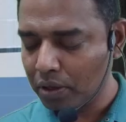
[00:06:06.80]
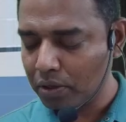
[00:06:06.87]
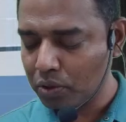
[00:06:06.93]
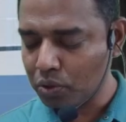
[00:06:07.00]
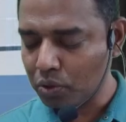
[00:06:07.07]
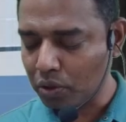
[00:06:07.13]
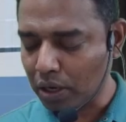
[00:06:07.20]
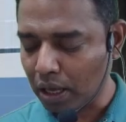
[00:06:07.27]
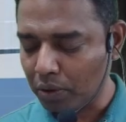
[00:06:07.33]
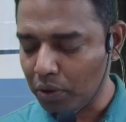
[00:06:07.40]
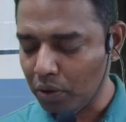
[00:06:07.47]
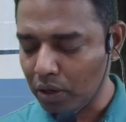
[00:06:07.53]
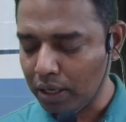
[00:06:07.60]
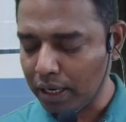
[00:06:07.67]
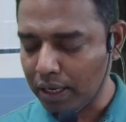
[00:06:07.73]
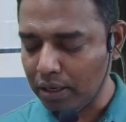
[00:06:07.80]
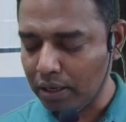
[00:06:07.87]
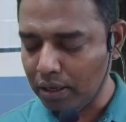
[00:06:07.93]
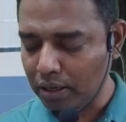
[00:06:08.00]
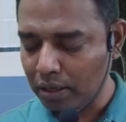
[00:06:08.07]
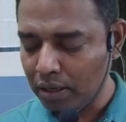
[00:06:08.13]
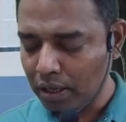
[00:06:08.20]
So now you'll get
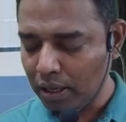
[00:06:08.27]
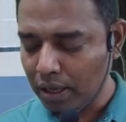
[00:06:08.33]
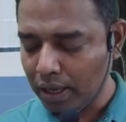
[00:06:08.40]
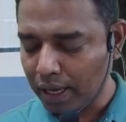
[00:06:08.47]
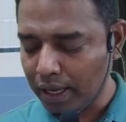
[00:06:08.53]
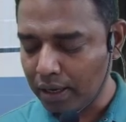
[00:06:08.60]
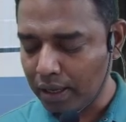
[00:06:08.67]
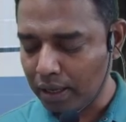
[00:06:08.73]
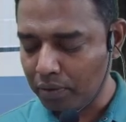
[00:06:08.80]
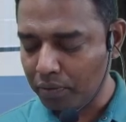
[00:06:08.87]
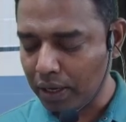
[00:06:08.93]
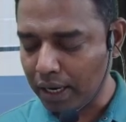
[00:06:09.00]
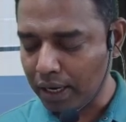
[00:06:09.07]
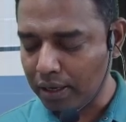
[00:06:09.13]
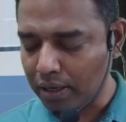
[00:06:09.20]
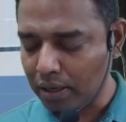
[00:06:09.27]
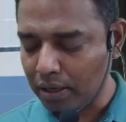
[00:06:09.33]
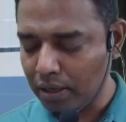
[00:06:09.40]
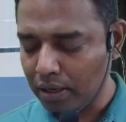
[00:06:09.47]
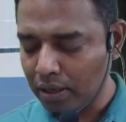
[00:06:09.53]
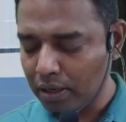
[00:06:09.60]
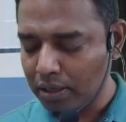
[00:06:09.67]
the NRV at the
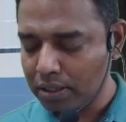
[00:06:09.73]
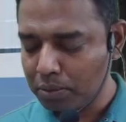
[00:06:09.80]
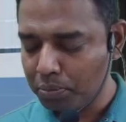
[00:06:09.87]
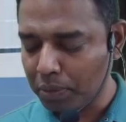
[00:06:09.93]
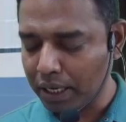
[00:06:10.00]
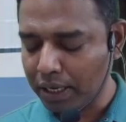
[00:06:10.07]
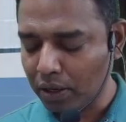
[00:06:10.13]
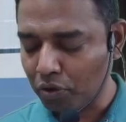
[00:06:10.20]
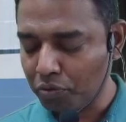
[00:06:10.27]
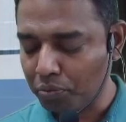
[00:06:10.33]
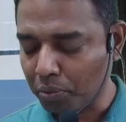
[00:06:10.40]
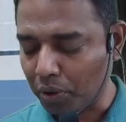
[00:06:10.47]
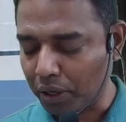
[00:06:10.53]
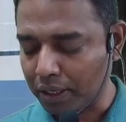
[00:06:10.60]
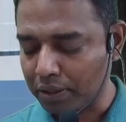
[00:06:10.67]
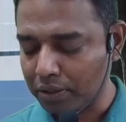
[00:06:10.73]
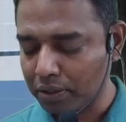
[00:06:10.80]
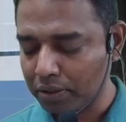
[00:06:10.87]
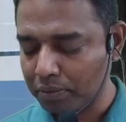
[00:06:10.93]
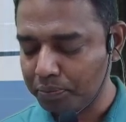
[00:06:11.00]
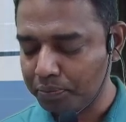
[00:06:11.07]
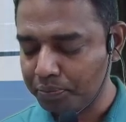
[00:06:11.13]
split off point.
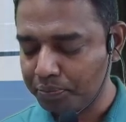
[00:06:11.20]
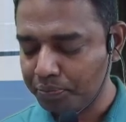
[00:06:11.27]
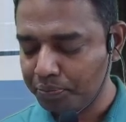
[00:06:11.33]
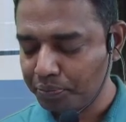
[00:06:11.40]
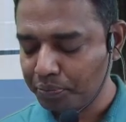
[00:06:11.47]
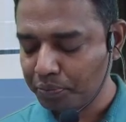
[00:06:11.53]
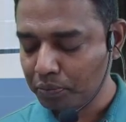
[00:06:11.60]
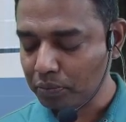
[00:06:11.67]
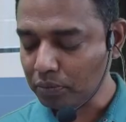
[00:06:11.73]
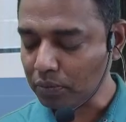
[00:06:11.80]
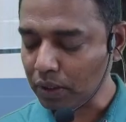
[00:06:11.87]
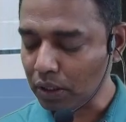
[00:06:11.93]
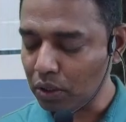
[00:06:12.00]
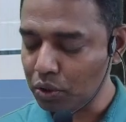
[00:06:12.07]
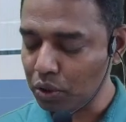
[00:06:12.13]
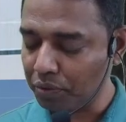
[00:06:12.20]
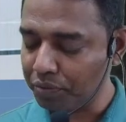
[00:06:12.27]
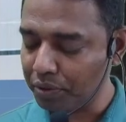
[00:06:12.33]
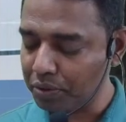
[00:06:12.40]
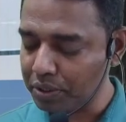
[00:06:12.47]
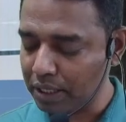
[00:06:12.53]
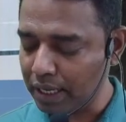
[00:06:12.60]
So if
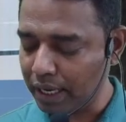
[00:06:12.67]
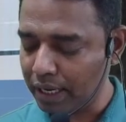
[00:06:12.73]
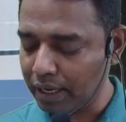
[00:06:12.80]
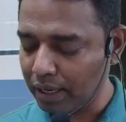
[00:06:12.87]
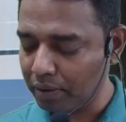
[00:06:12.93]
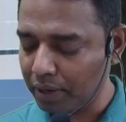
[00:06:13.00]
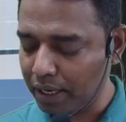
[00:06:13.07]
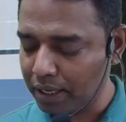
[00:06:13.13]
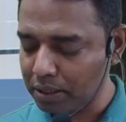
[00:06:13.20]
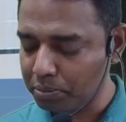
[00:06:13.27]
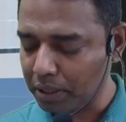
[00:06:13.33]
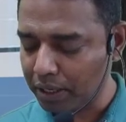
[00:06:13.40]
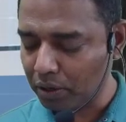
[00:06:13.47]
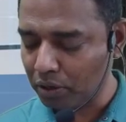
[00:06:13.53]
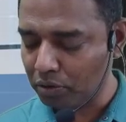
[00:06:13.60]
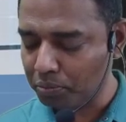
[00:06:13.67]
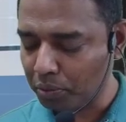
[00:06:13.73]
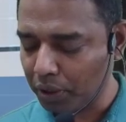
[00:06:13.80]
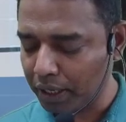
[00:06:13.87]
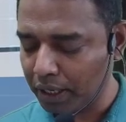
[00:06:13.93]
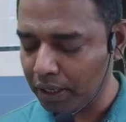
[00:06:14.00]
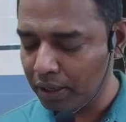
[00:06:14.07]
you see the NRV at split off
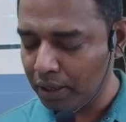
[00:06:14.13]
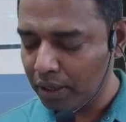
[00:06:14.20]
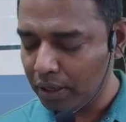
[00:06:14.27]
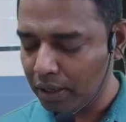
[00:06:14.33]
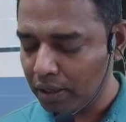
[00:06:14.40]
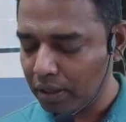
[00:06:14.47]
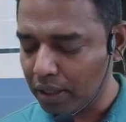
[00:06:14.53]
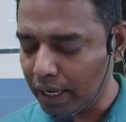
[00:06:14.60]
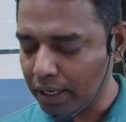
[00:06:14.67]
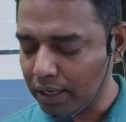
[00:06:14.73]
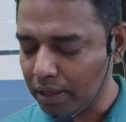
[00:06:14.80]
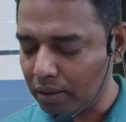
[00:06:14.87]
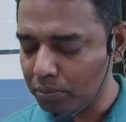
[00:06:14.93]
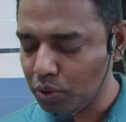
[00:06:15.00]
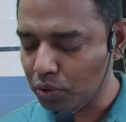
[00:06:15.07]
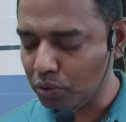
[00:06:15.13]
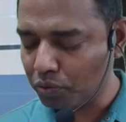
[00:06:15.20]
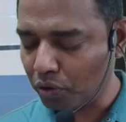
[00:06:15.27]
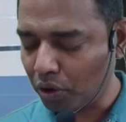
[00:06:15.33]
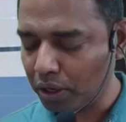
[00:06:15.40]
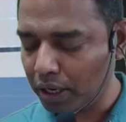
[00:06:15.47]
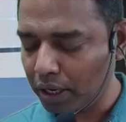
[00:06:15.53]
point, that comes to
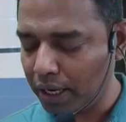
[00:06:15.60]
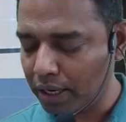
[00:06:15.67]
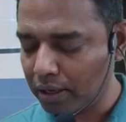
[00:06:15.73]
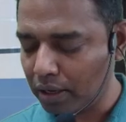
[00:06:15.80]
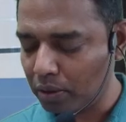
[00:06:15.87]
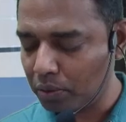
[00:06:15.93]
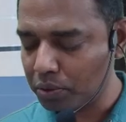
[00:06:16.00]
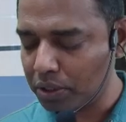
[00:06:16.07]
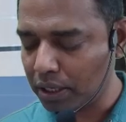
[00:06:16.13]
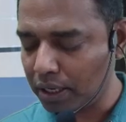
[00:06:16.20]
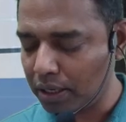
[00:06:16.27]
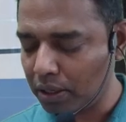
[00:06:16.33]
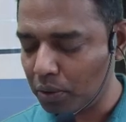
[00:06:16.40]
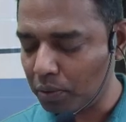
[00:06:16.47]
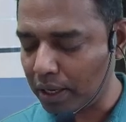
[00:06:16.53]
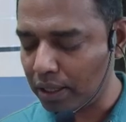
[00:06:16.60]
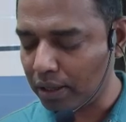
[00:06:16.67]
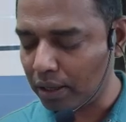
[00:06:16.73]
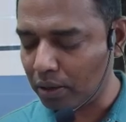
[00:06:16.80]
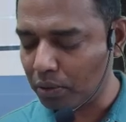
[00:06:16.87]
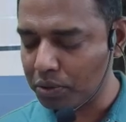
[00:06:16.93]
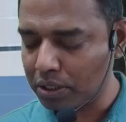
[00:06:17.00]
48,000 and
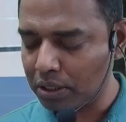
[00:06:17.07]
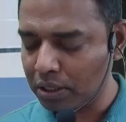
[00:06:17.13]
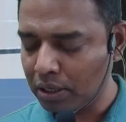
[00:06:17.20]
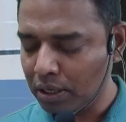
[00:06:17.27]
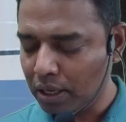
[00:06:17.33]
12,000.